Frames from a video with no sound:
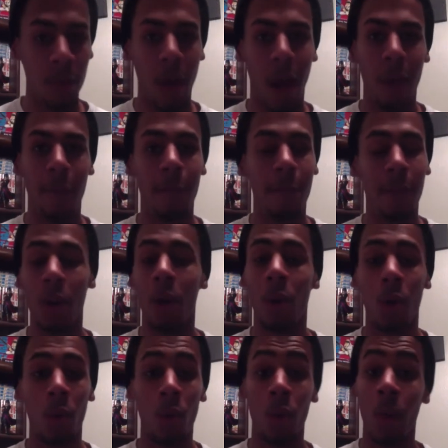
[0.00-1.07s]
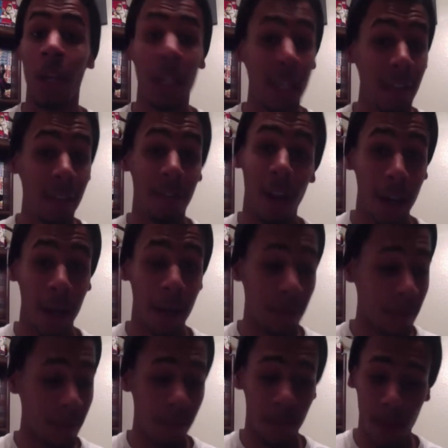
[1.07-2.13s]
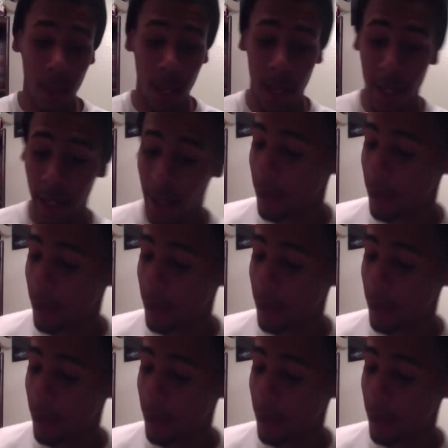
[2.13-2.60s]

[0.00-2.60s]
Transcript: I feel really fucking, like,